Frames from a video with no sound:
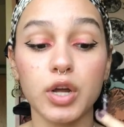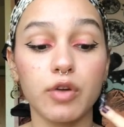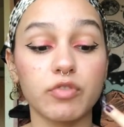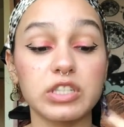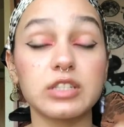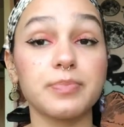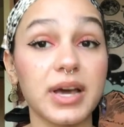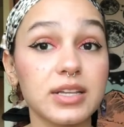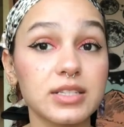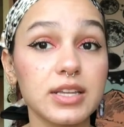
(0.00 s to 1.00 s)

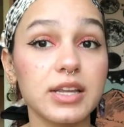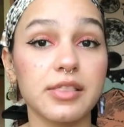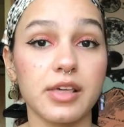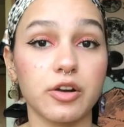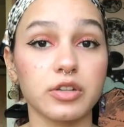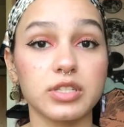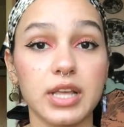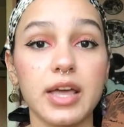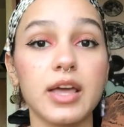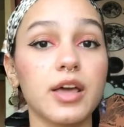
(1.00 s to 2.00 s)
respected and that are set